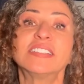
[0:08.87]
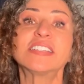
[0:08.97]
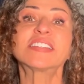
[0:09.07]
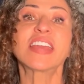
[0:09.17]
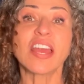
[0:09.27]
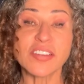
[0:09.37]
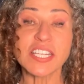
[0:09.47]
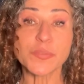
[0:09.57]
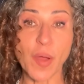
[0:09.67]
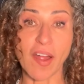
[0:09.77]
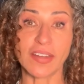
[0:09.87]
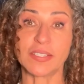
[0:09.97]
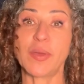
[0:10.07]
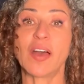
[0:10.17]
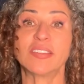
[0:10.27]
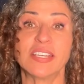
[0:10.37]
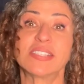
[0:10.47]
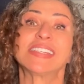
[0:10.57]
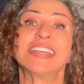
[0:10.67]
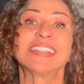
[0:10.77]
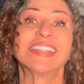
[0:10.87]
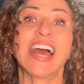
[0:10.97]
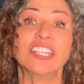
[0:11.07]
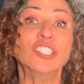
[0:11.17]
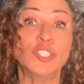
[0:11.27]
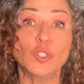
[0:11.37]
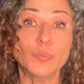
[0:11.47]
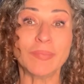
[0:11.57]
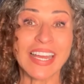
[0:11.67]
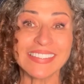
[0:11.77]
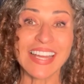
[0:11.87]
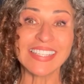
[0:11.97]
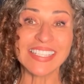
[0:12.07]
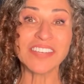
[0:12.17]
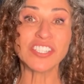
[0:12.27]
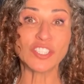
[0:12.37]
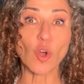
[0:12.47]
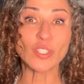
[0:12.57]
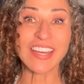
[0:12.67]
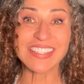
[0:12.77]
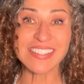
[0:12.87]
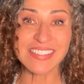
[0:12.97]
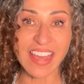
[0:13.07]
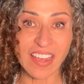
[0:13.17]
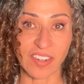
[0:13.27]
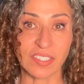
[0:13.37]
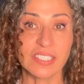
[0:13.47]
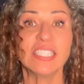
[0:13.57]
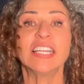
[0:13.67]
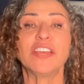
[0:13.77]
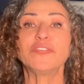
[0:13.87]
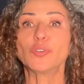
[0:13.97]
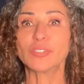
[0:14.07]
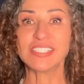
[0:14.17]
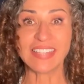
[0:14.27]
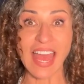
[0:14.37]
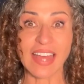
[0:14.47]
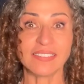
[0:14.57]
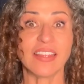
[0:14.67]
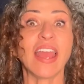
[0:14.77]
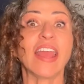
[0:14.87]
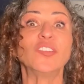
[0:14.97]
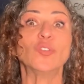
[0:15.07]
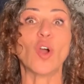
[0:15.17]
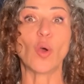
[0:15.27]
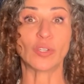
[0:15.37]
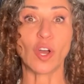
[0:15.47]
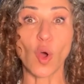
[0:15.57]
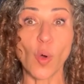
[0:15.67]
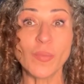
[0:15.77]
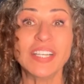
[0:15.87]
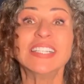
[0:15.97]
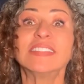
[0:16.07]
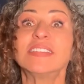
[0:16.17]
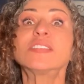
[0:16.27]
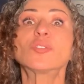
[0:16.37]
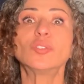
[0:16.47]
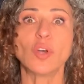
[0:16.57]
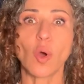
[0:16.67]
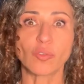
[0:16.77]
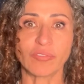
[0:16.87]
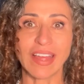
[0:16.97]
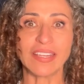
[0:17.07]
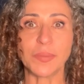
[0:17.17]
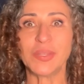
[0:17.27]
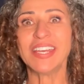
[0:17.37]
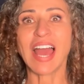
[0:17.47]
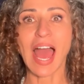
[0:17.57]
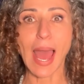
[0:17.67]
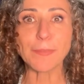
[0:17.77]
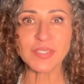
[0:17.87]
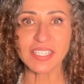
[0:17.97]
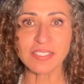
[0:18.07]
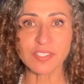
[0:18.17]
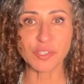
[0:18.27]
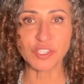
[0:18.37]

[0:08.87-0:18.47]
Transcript: The scariest part about this is that you might not even know that it's there. If you're in debt and you own home, this could already be happening to